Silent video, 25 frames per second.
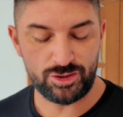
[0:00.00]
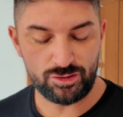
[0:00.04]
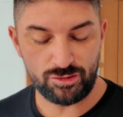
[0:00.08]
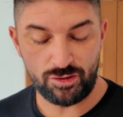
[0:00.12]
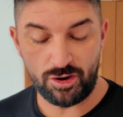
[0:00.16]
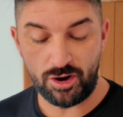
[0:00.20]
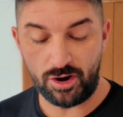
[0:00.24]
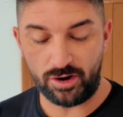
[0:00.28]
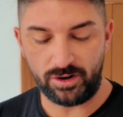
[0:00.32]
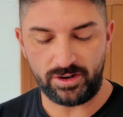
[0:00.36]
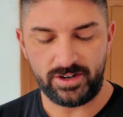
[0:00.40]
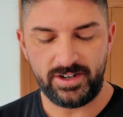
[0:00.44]

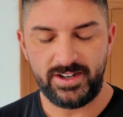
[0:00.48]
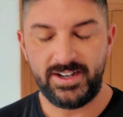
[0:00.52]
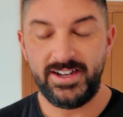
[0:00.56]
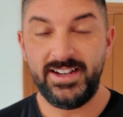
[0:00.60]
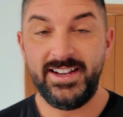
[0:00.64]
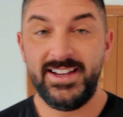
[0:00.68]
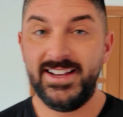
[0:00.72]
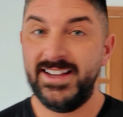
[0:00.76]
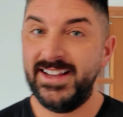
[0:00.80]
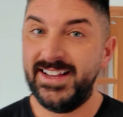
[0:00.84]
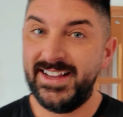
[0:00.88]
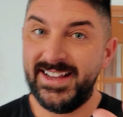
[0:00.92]
strong.
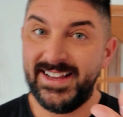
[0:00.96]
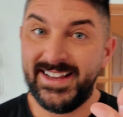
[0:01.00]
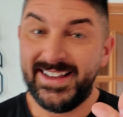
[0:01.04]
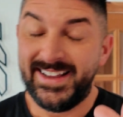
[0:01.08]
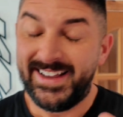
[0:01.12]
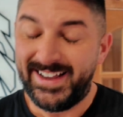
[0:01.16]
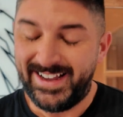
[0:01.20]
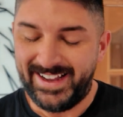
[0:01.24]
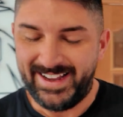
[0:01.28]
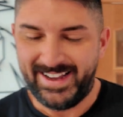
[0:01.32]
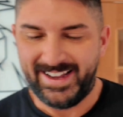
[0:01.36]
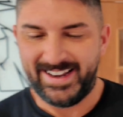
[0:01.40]

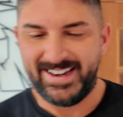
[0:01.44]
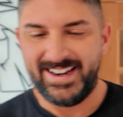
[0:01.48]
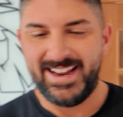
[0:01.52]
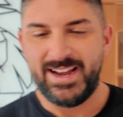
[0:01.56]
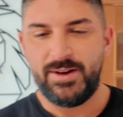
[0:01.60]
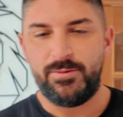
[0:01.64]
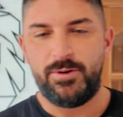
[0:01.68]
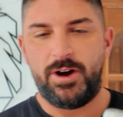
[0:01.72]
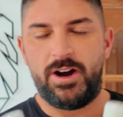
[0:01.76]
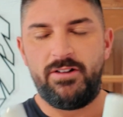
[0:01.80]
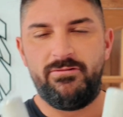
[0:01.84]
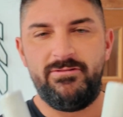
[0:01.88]
And
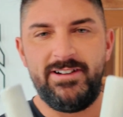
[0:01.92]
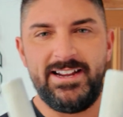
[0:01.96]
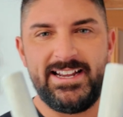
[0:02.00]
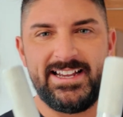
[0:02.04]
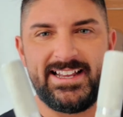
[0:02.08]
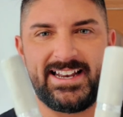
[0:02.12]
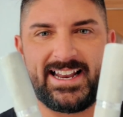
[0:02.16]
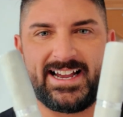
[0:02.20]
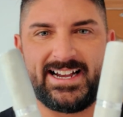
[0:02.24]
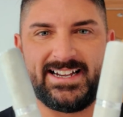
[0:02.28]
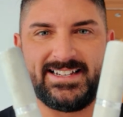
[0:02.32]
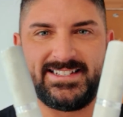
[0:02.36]
now what I
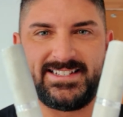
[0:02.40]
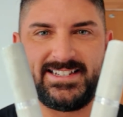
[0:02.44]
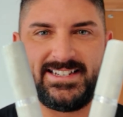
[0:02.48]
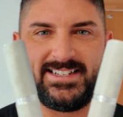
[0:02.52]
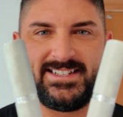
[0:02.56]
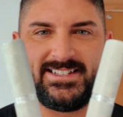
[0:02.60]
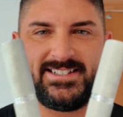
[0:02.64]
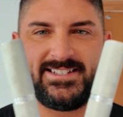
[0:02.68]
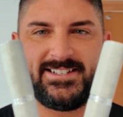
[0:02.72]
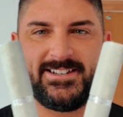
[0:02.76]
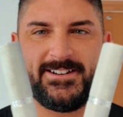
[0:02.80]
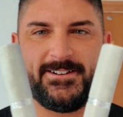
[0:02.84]
realise
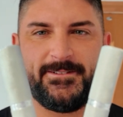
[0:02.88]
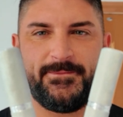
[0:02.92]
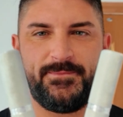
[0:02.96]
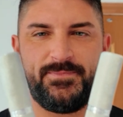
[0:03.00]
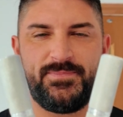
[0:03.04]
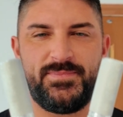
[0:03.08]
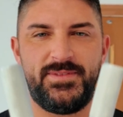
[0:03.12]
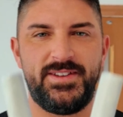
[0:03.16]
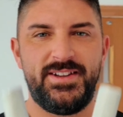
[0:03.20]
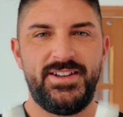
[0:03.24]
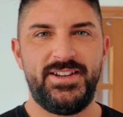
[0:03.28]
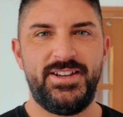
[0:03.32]
is,
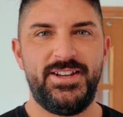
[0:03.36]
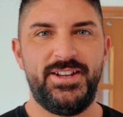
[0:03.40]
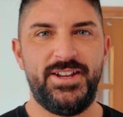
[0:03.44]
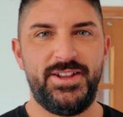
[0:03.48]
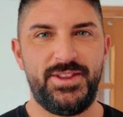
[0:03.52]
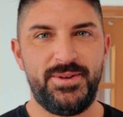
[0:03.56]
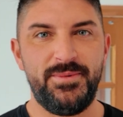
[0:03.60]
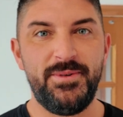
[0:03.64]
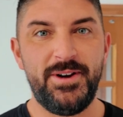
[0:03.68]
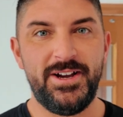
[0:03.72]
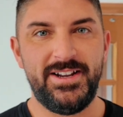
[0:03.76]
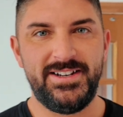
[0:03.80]

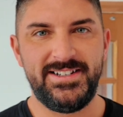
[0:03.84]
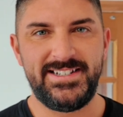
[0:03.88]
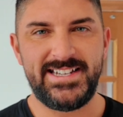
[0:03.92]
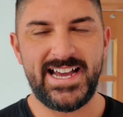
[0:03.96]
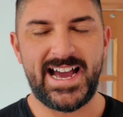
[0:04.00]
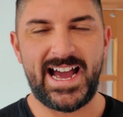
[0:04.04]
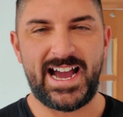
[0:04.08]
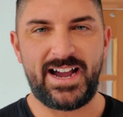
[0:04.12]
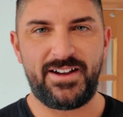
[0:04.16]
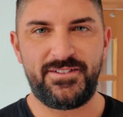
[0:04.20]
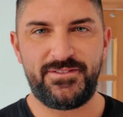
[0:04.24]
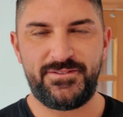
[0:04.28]
they weren't
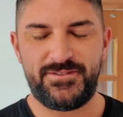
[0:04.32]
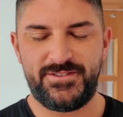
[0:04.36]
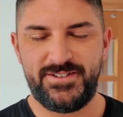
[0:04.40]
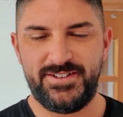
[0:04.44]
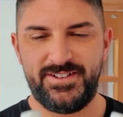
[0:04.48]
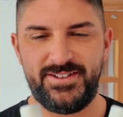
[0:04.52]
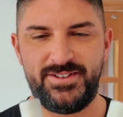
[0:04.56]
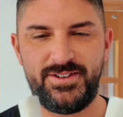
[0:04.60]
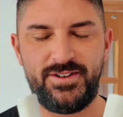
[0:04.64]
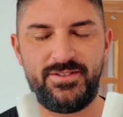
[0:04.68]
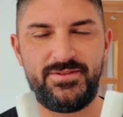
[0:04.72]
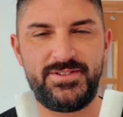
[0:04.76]

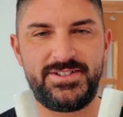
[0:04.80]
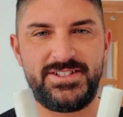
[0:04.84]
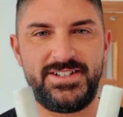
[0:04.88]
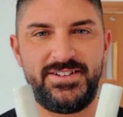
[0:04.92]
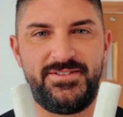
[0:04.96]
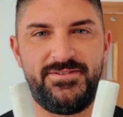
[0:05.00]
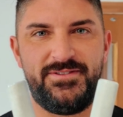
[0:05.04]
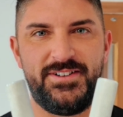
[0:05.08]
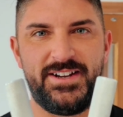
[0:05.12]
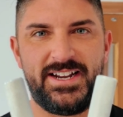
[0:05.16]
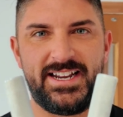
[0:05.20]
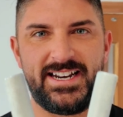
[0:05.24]
daft. They
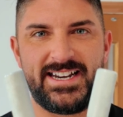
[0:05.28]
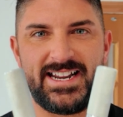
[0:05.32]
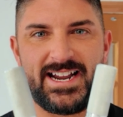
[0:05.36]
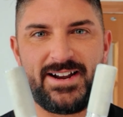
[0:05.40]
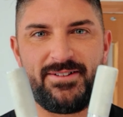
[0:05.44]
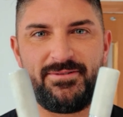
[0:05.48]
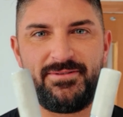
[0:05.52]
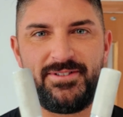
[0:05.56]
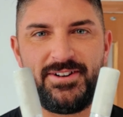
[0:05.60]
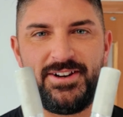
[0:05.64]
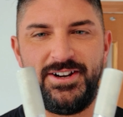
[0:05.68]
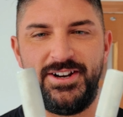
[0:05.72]
obviously figured
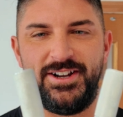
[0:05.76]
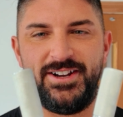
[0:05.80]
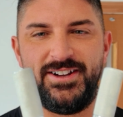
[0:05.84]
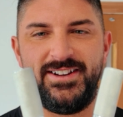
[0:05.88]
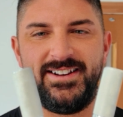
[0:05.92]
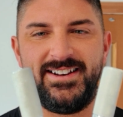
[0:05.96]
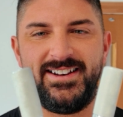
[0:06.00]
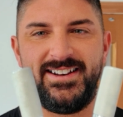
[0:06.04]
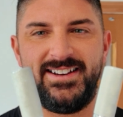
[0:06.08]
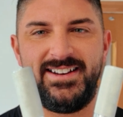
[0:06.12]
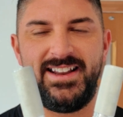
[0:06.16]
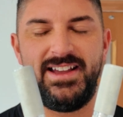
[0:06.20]
out,
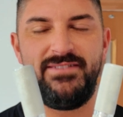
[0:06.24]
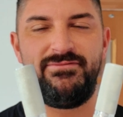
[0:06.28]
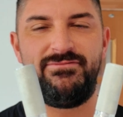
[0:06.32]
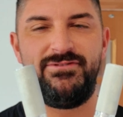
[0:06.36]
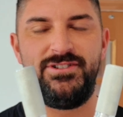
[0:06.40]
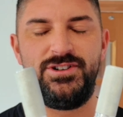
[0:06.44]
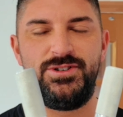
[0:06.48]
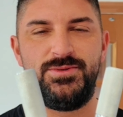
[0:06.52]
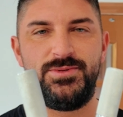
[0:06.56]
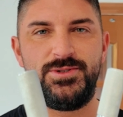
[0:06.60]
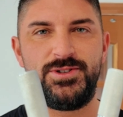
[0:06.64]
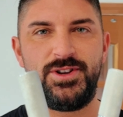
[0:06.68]

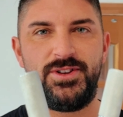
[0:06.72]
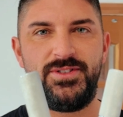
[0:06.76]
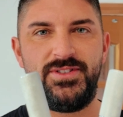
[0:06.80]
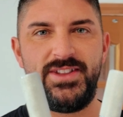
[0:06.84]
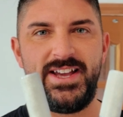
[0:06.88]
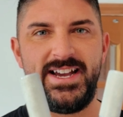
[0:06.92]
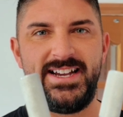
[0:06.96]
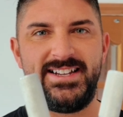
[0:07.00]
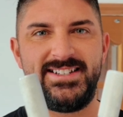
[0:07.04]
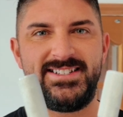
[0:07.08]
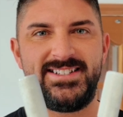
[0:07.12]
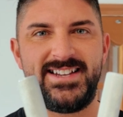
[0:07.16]
leverage was
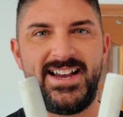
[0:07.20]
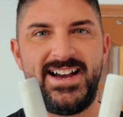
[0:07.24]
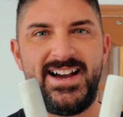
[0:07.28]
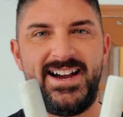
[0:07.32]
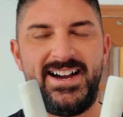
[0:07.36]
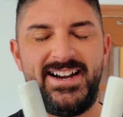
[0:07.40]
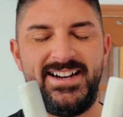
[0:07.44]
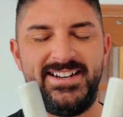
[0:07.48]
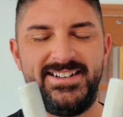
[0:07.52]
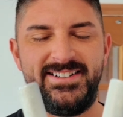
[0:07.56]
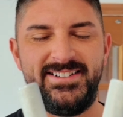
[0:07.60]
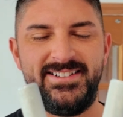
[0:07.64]
on their
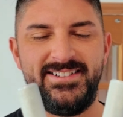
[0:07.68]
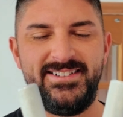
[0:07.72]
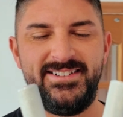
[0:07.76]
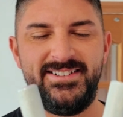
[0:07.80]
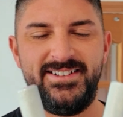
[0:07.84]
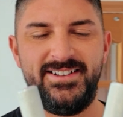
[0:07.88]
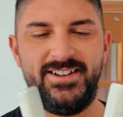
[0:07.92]
side.